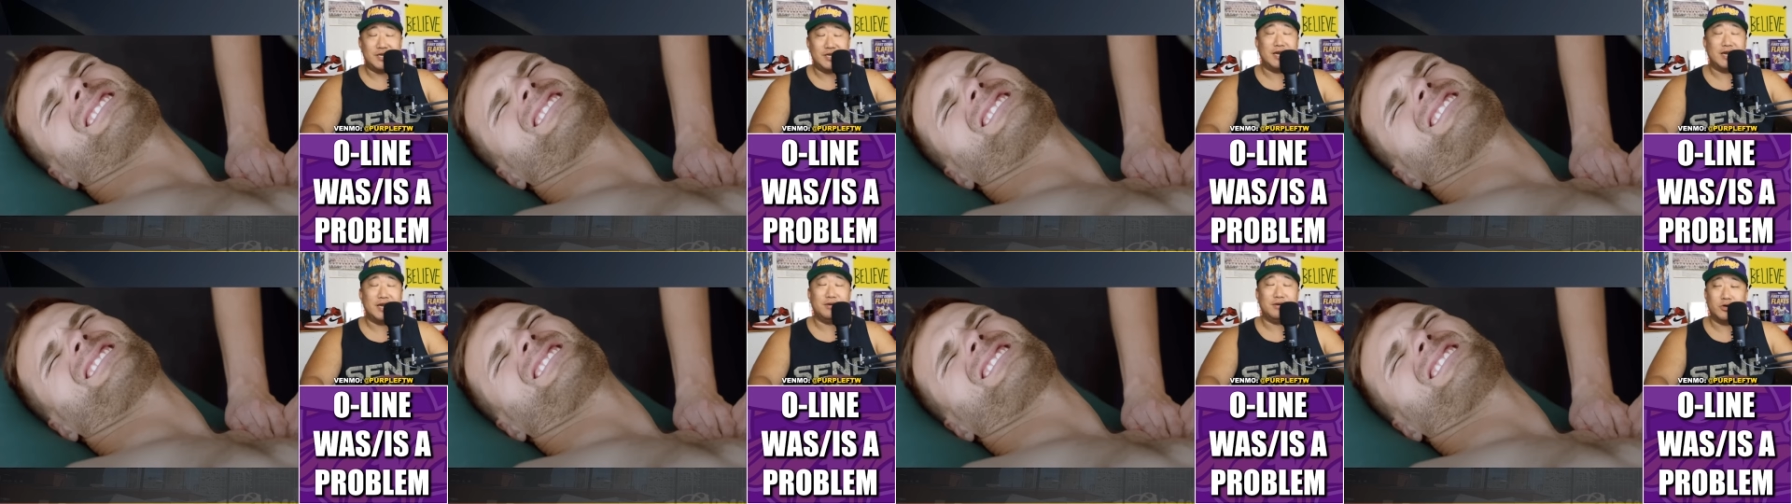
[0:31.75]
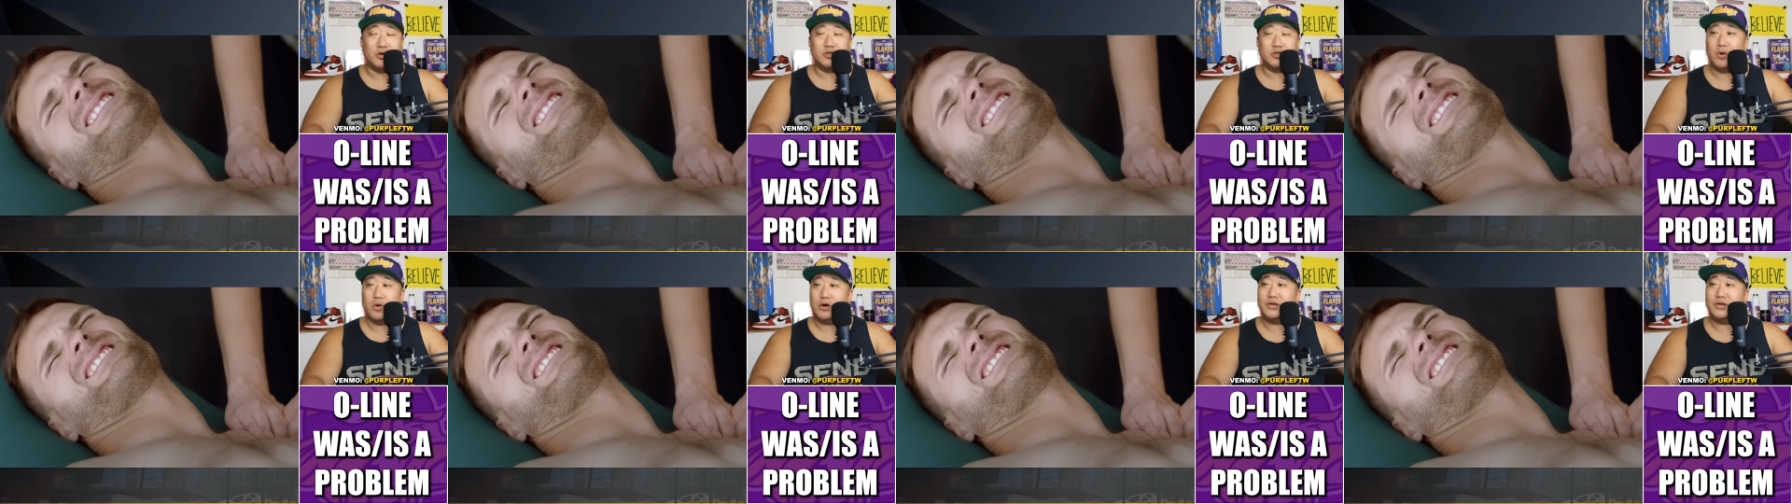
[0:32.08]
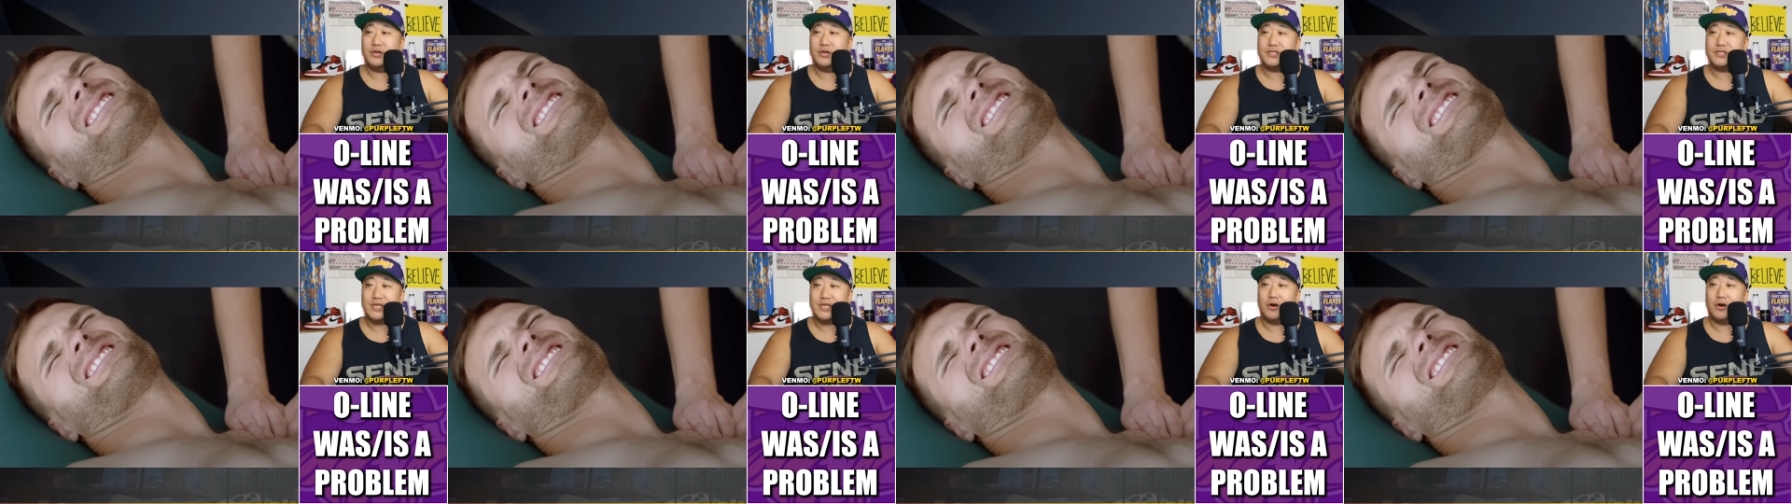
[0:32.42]
Teddy Bridgewater,
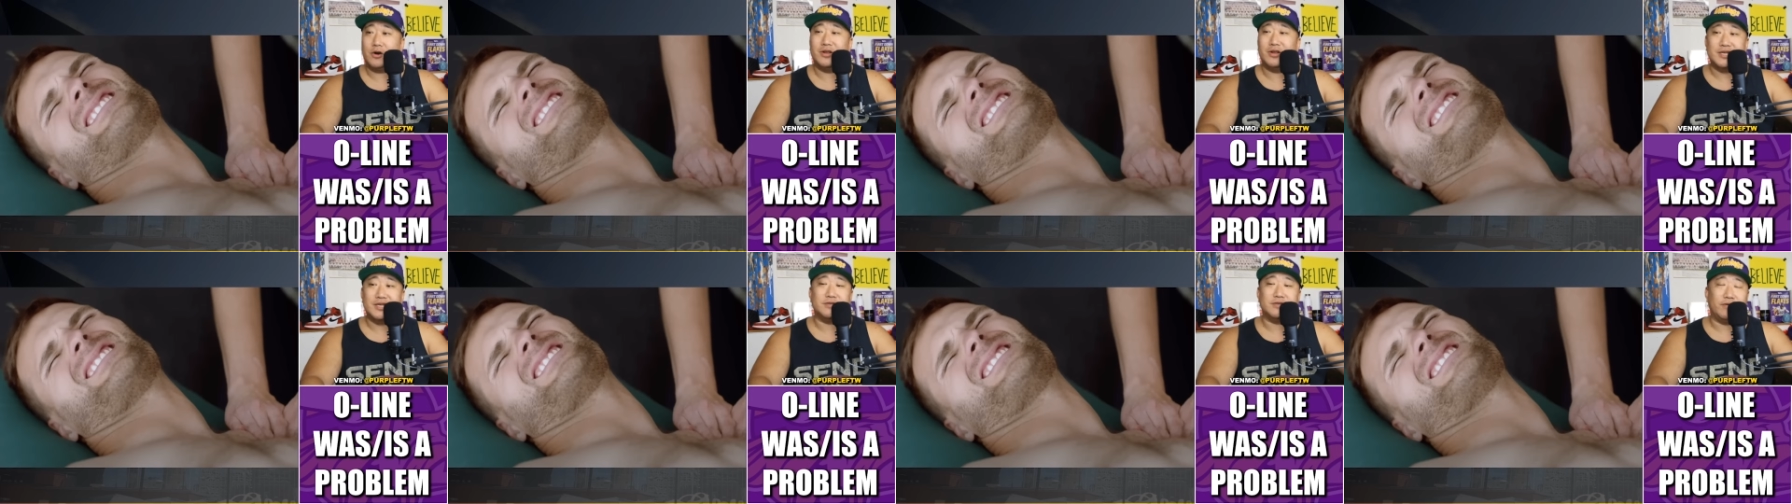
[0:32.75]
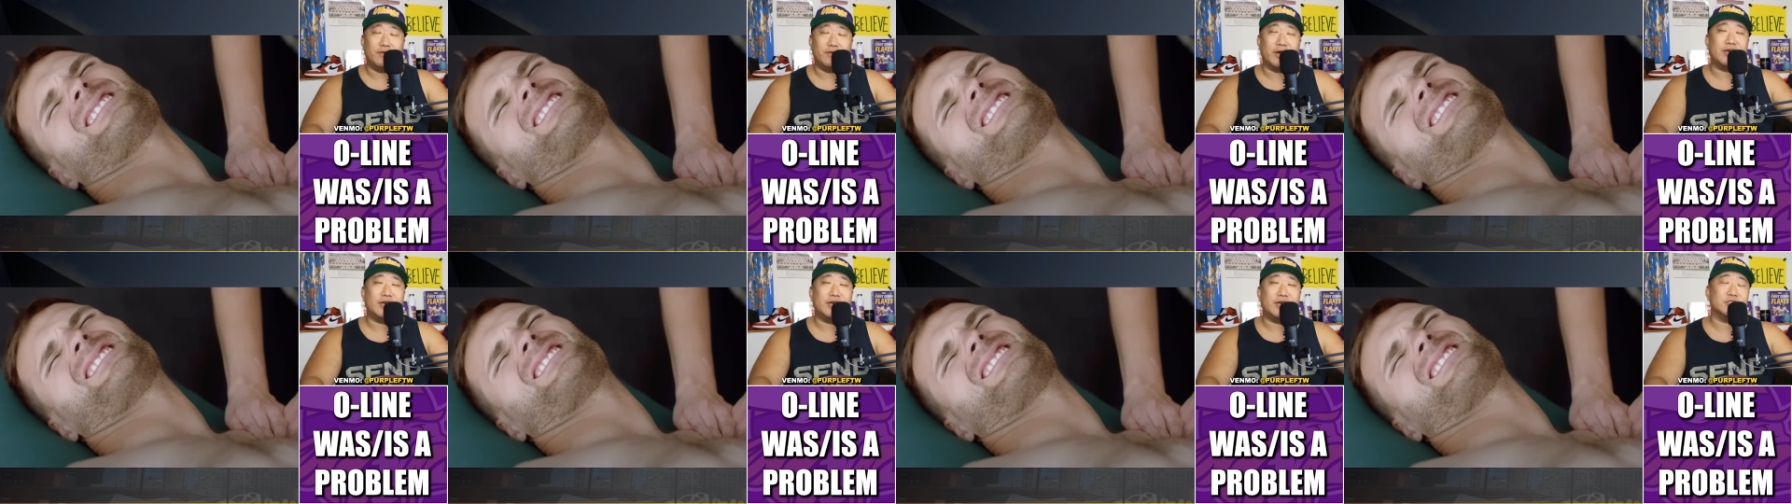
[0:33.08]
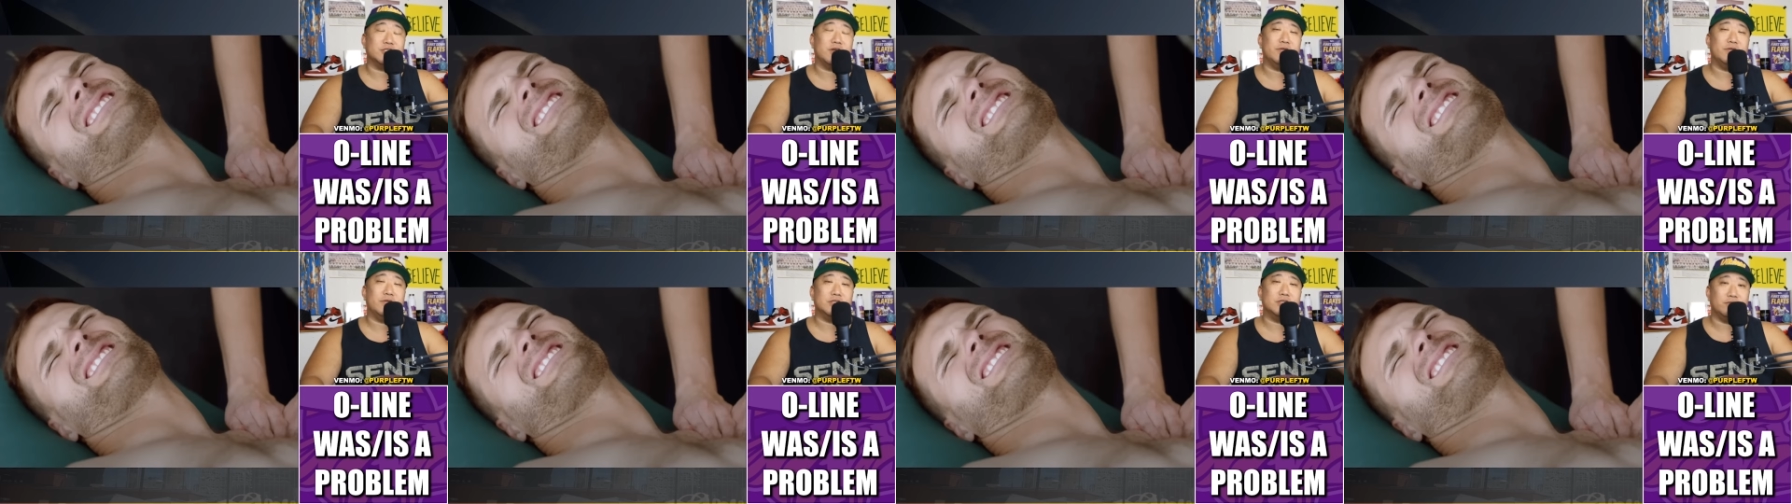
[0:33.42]
et cetera, is the Vikings
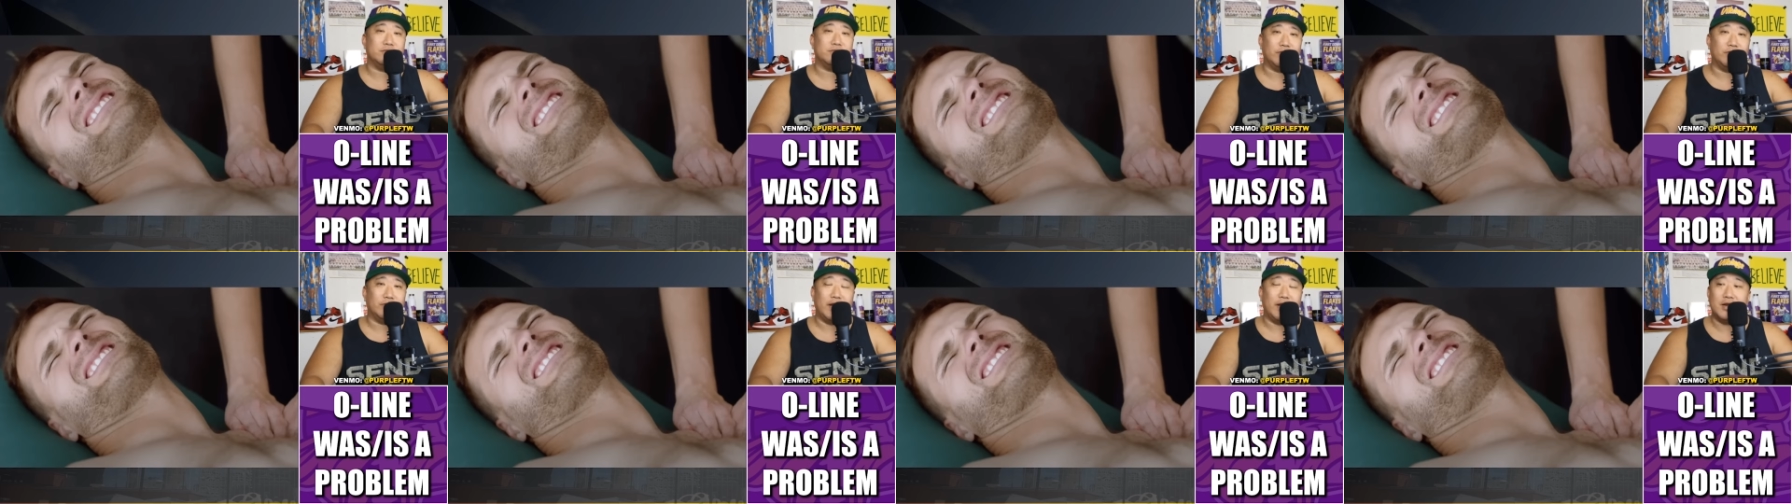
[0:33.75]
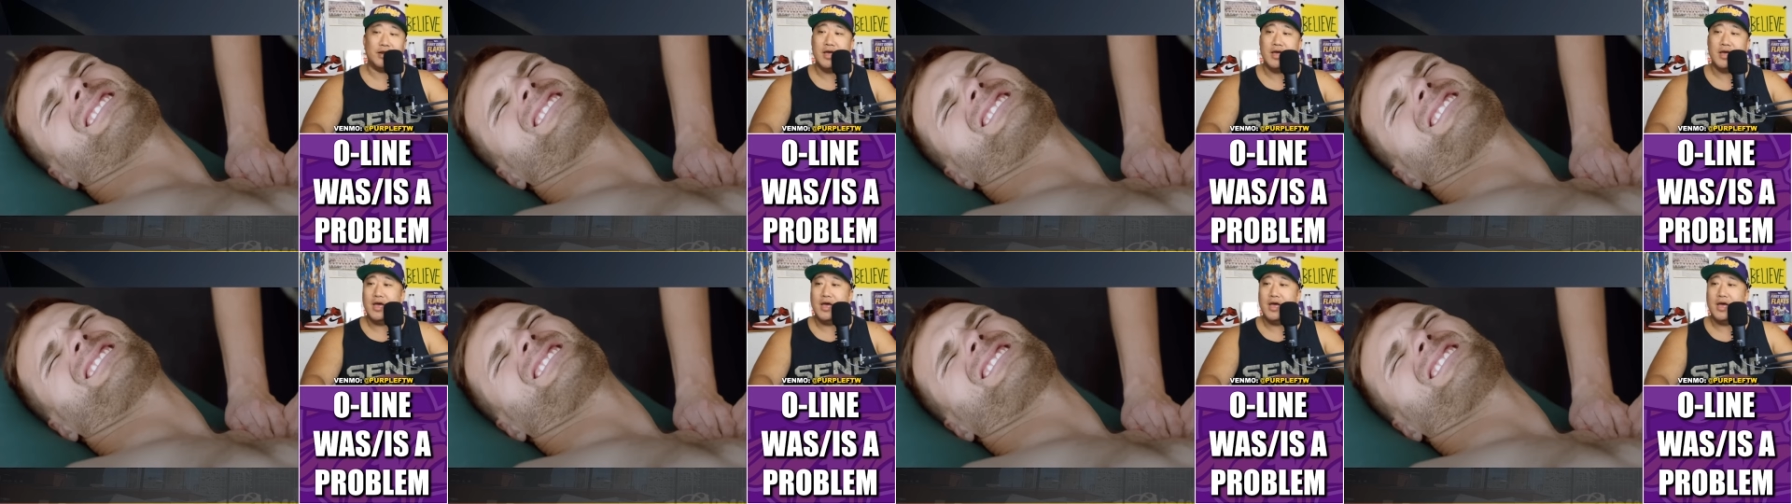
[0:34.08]
offensive line.